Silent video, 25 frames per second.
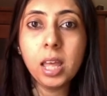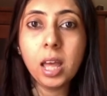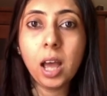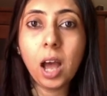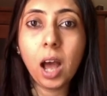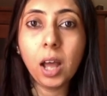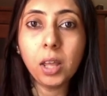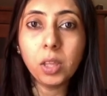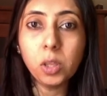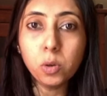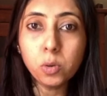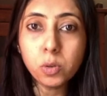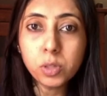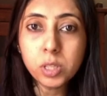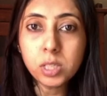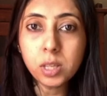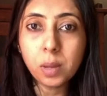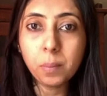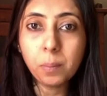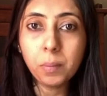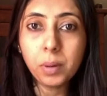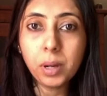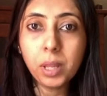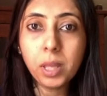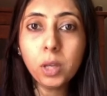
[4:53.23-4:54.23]
Are you
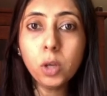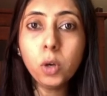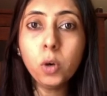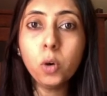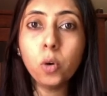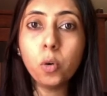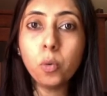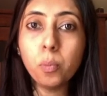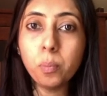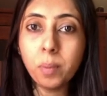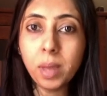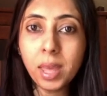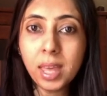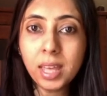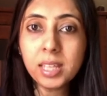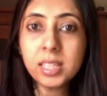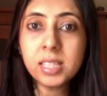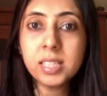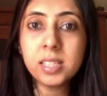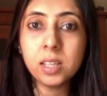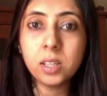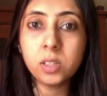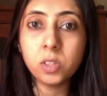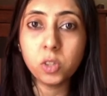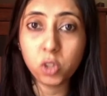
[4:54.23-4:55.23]
somebody who makes
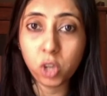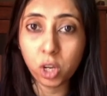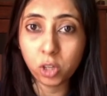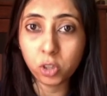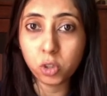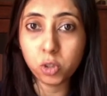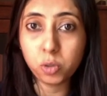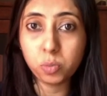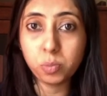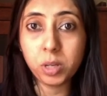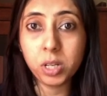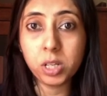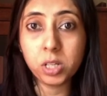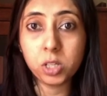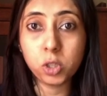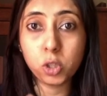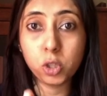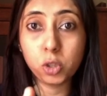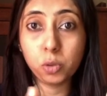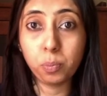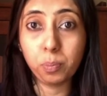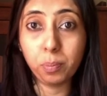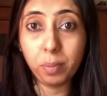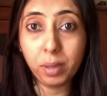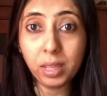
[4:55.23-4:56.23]
a judgment
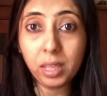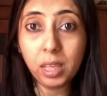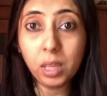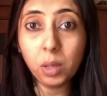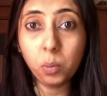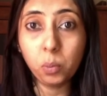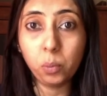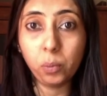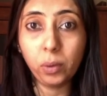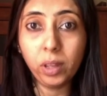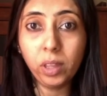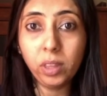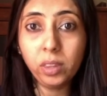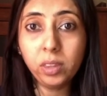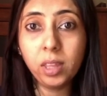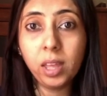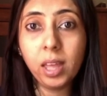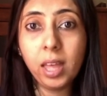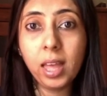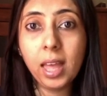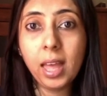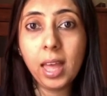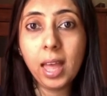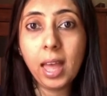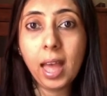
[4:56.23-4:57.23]
to begin with
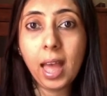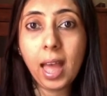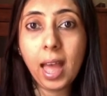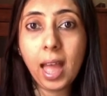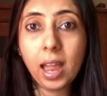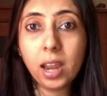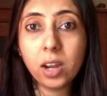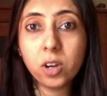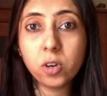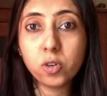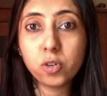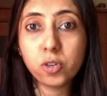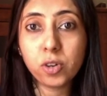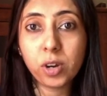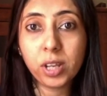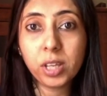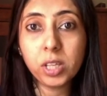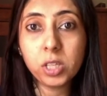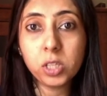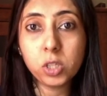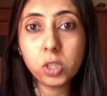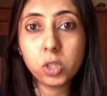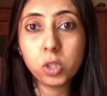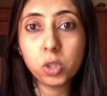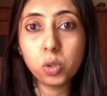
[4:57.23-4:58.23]
and
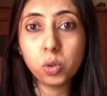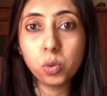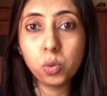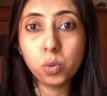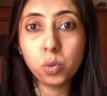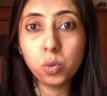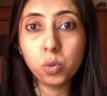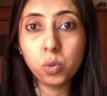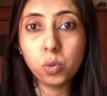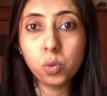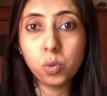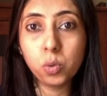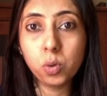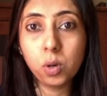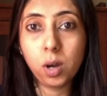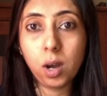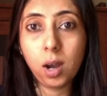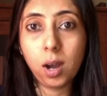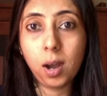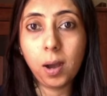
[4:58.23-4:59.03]
tries to